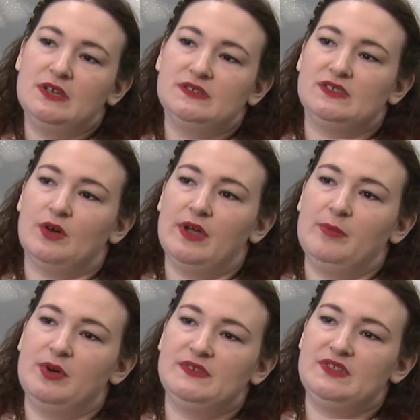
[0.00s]
So
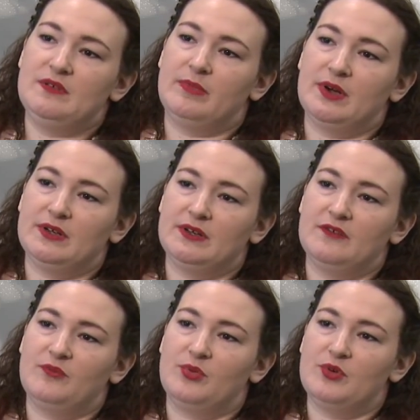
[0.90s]
it puts the burden
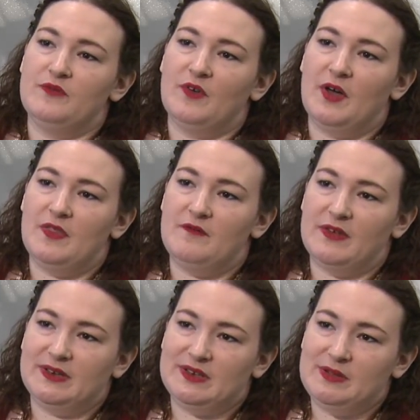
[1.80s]
of proof on the
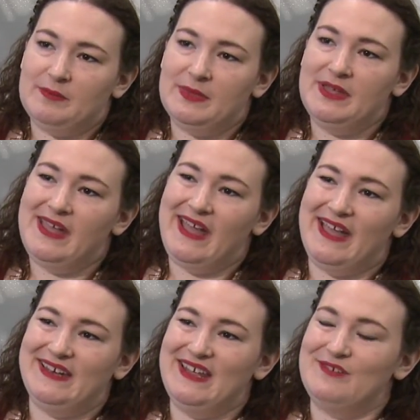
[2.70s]
victim,
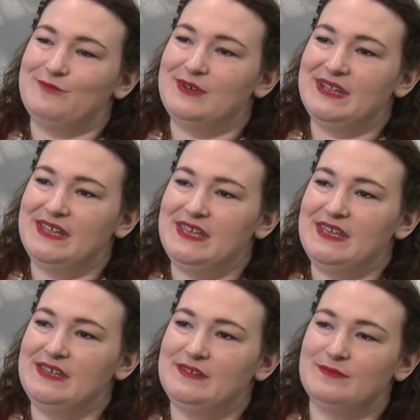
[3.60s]
and it
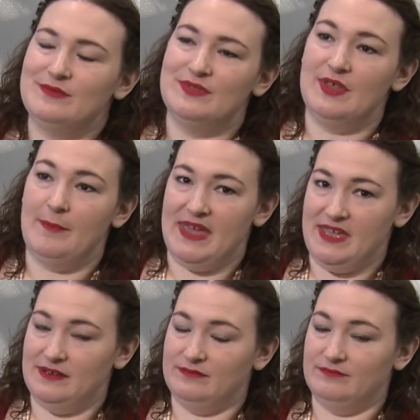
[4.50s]
really, the
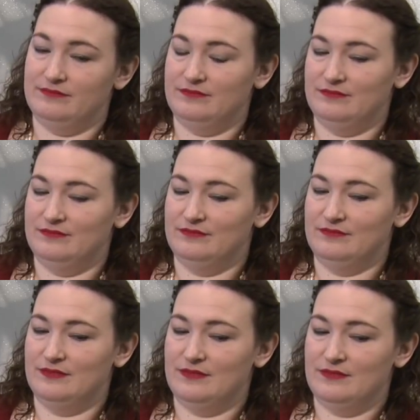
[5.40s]
main
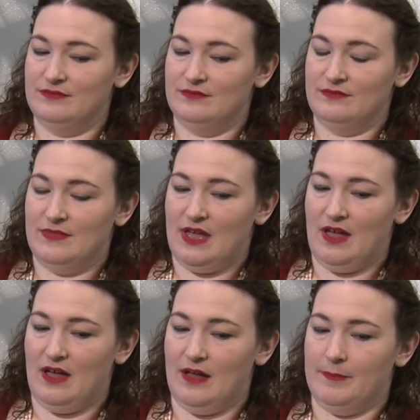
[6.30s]

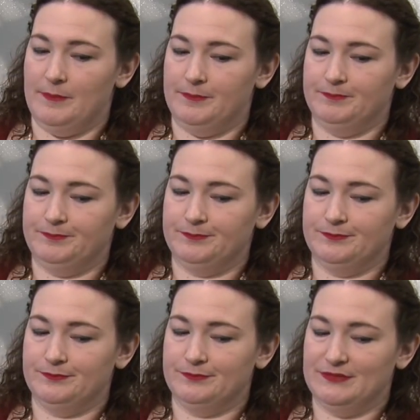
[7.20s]

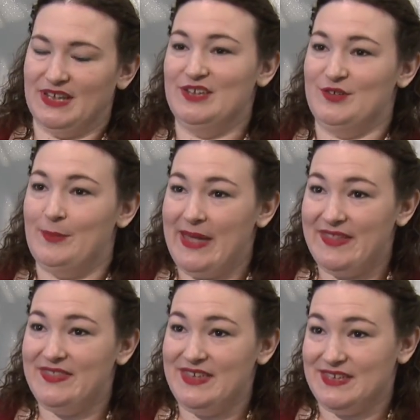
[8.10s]
the
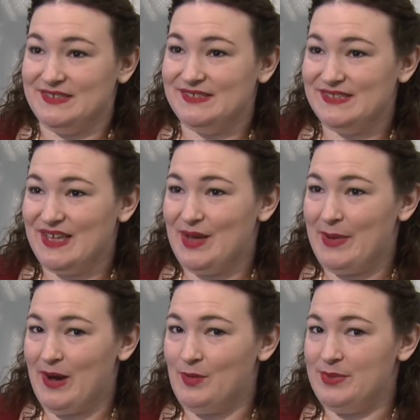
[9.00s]
bad things
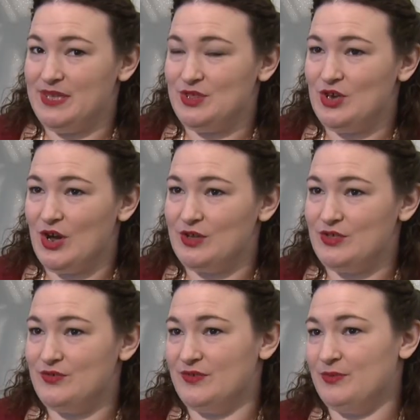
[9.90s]
about being
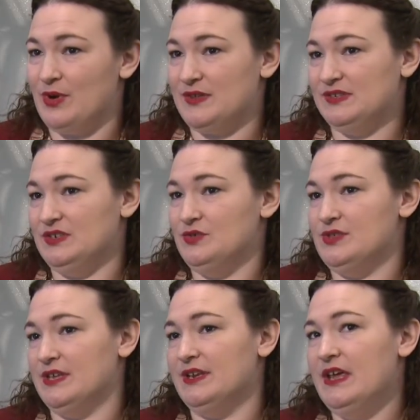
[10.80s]
charged with
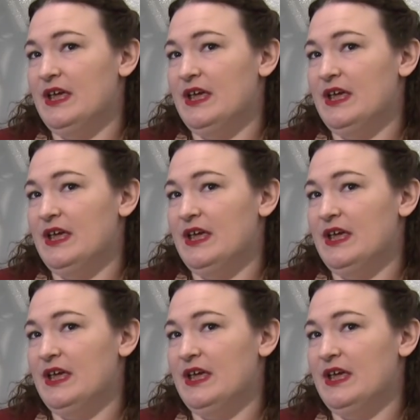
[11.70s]
prostitution